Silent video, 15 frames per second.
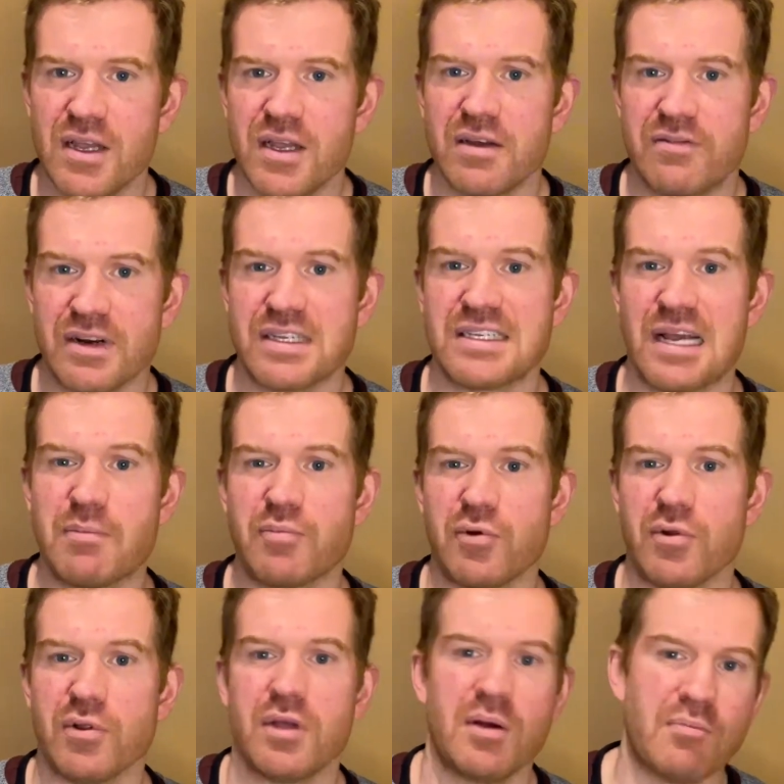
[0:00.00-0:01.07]
For
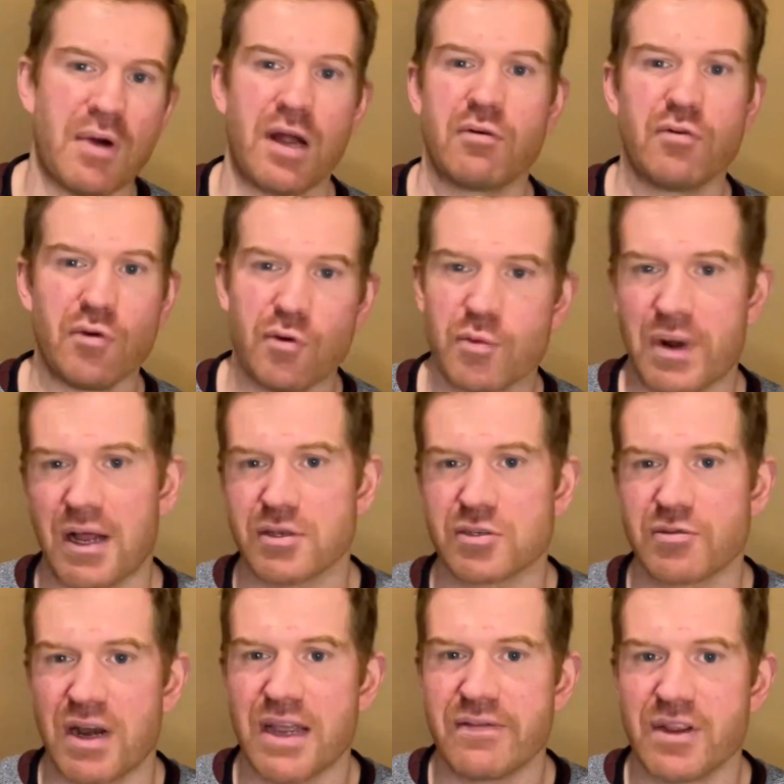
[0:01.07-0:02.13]
example, my rule when I was
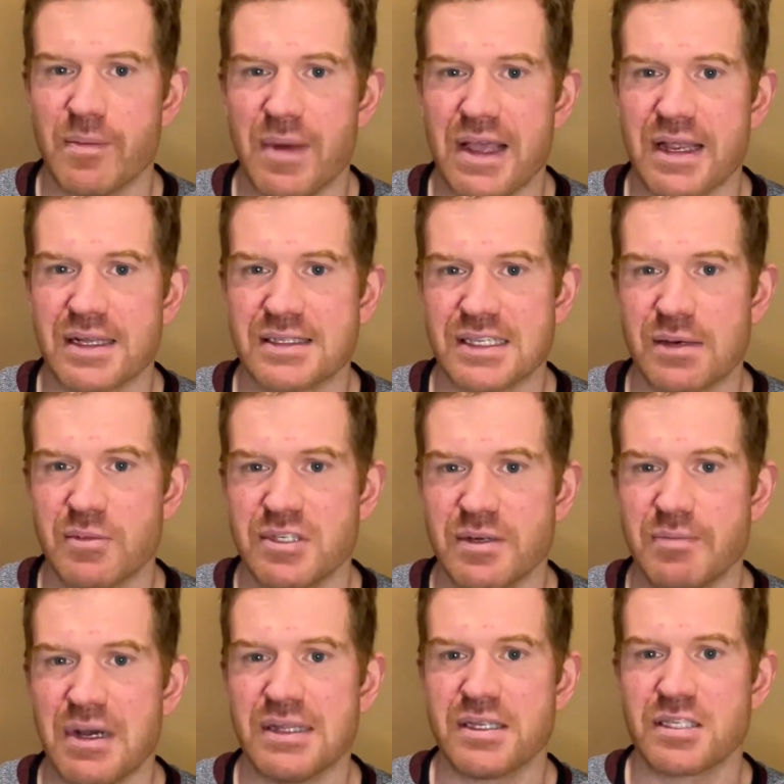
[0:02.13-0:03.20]
craving a bacon sandwich in
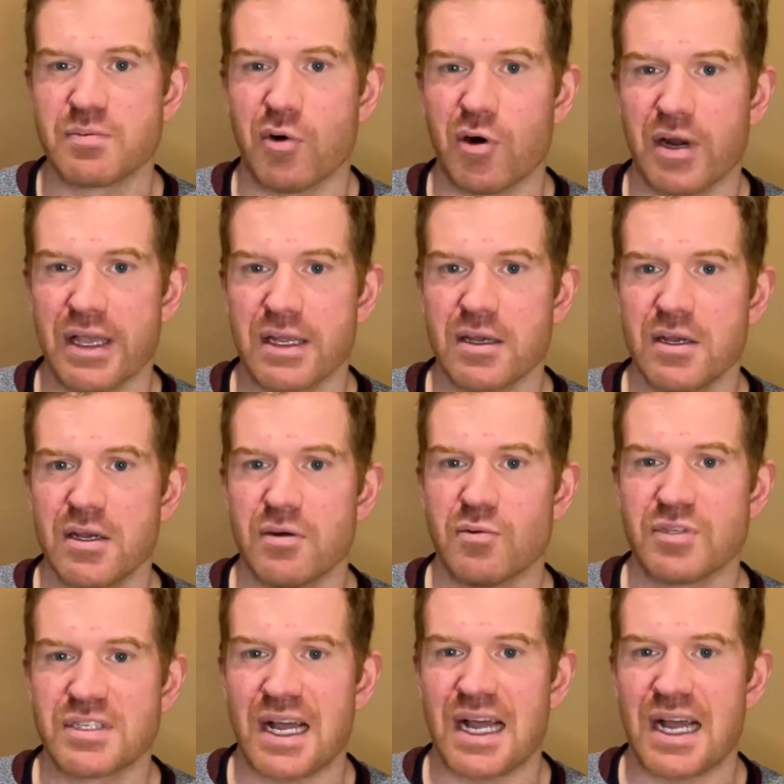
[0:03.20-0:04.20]
bed this morning was that